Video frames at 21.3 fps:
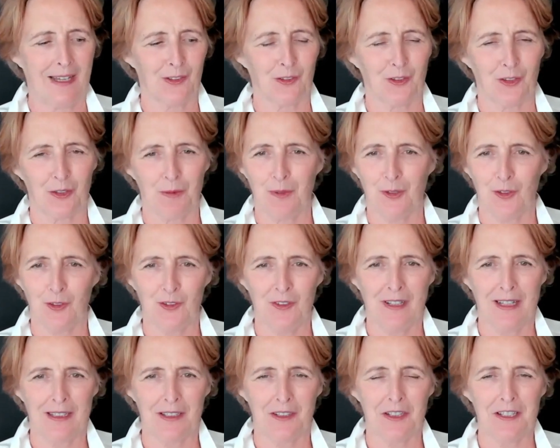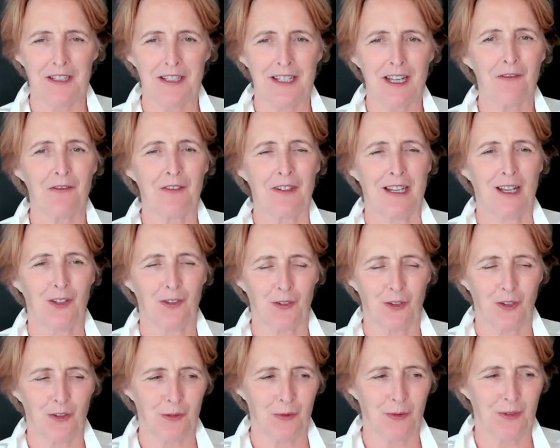has got a personality definitely
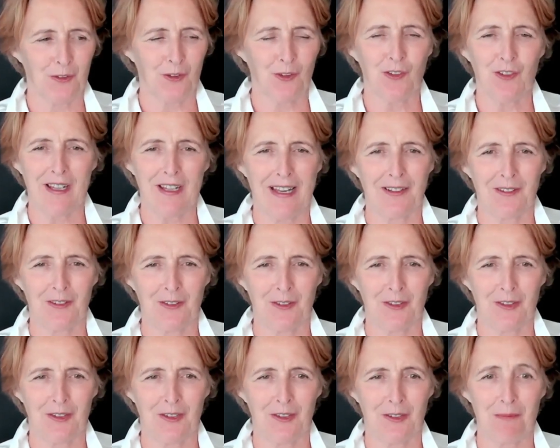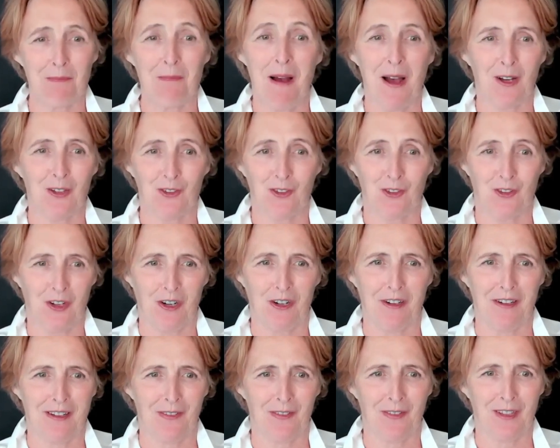has got to understand its
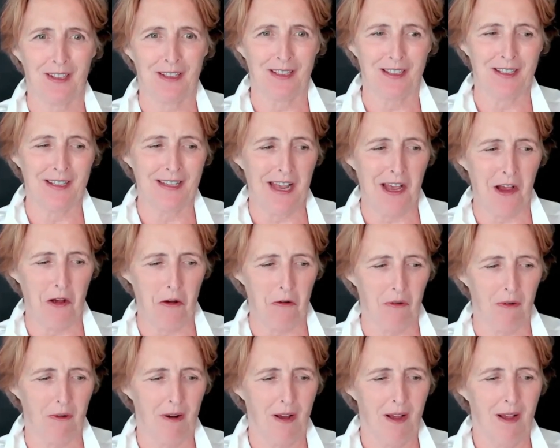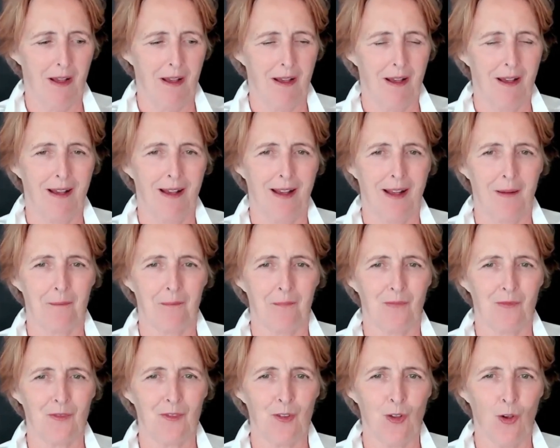master in that it now
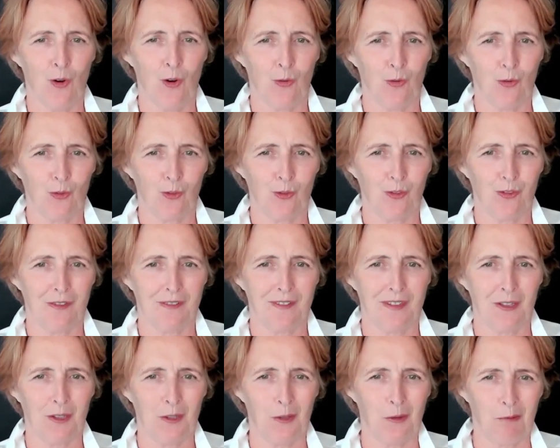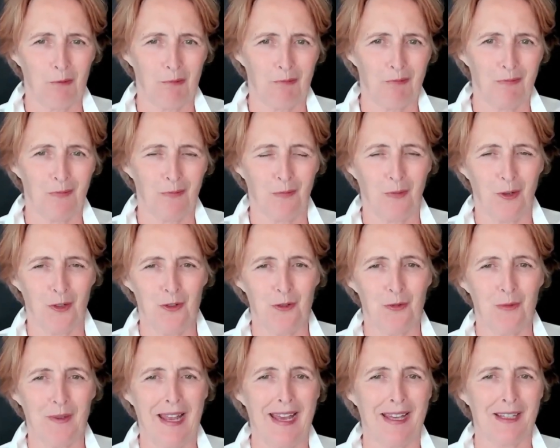um, knows, you know,
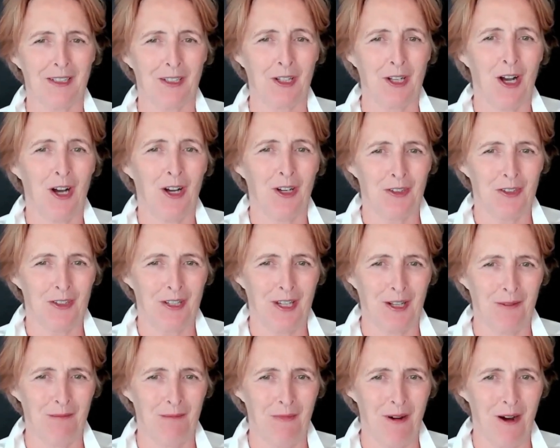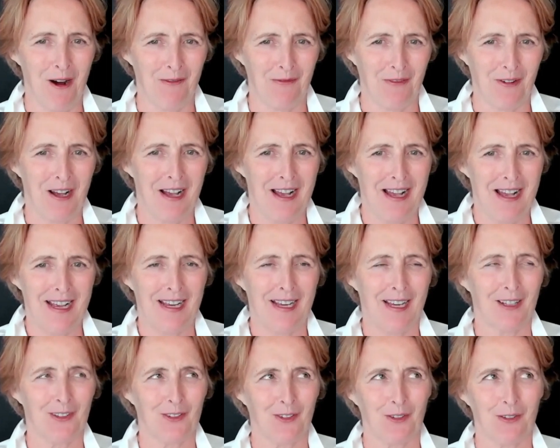what you can and can't tell Marva.
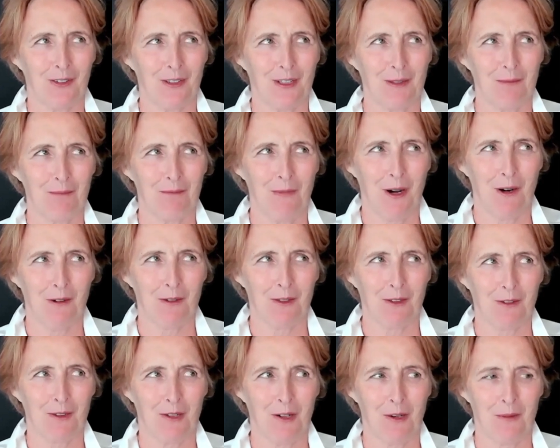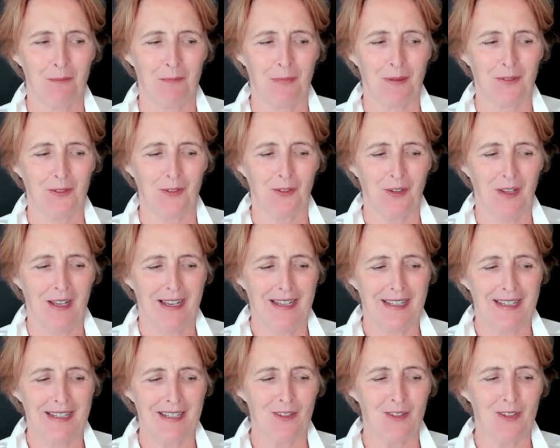It has a sort of moral compass.
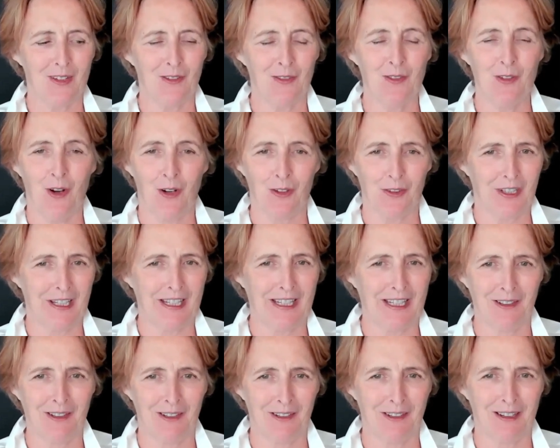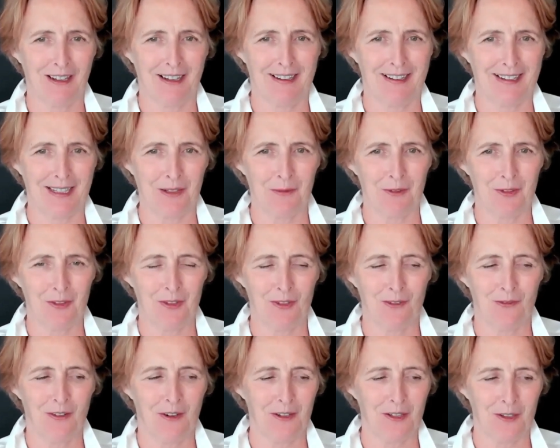It's not keen on lying, which
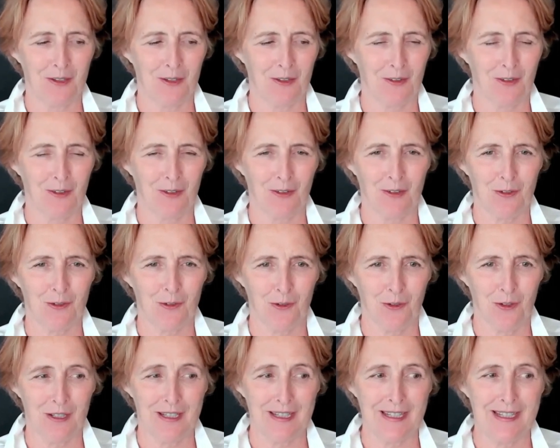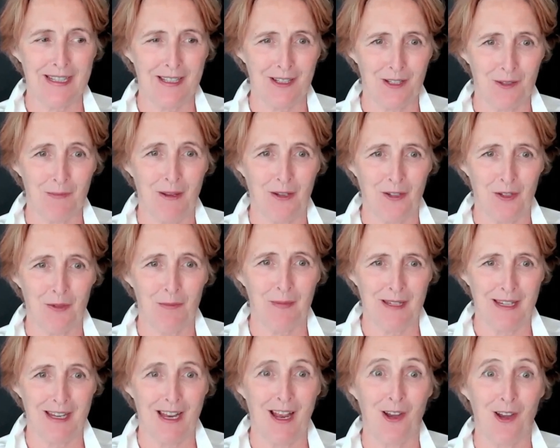is very good that the droid is meant to
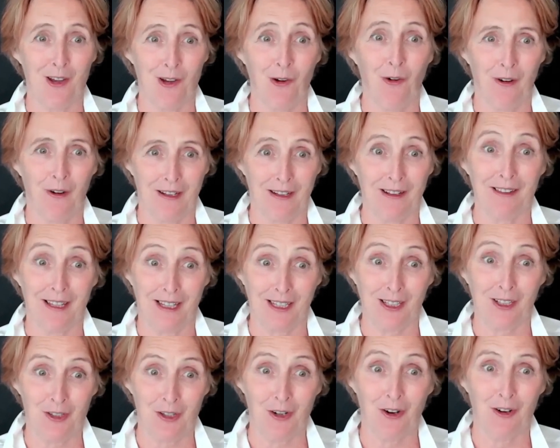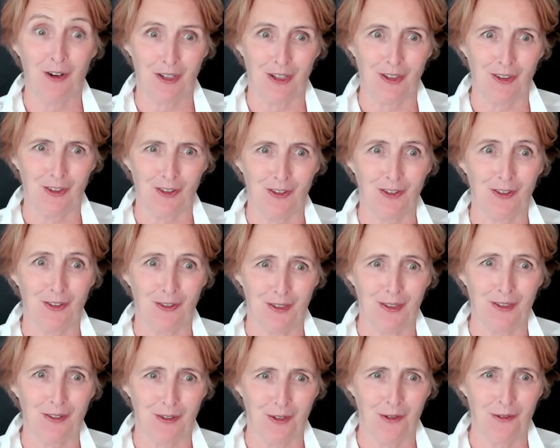be loyal, like a dog is
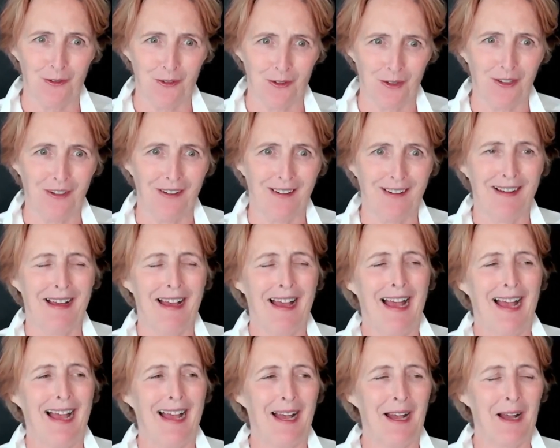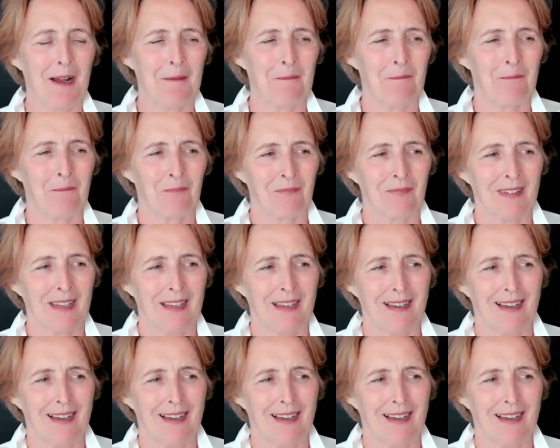to its owner. Um,